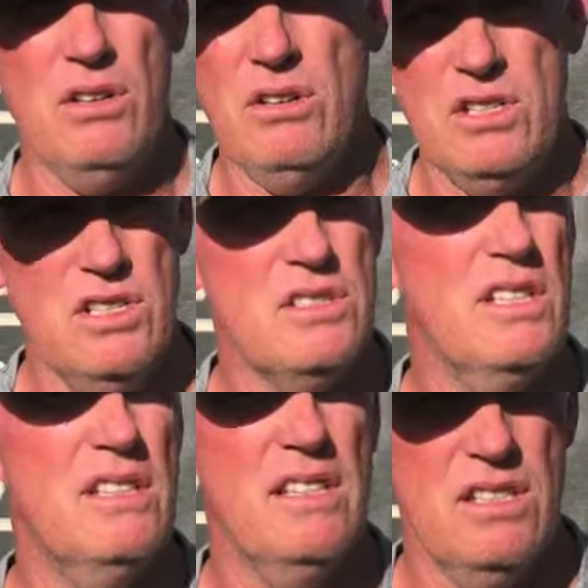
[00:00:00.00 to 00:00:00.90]
on just
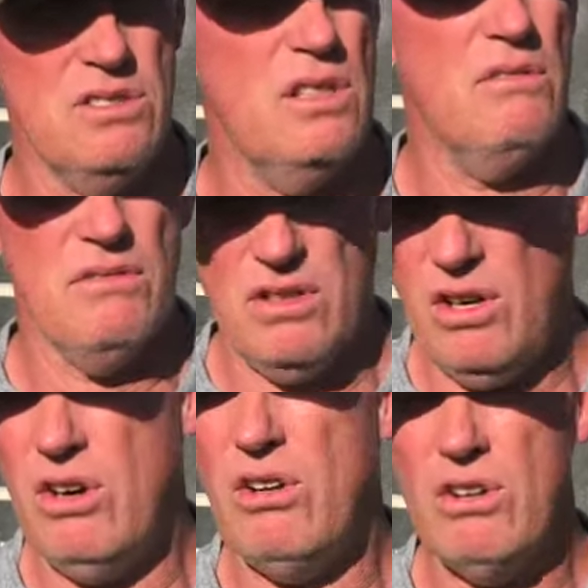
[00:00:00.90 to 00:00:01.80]
a
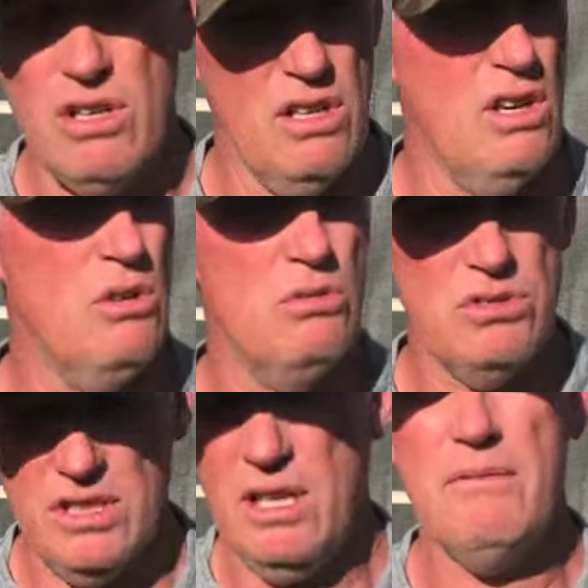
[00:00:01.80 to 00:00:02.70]

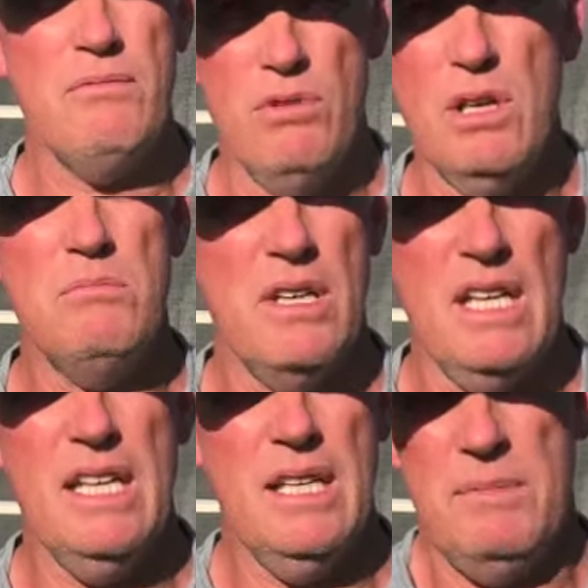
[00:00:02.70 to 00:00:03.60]
hard-nosed, tough run play.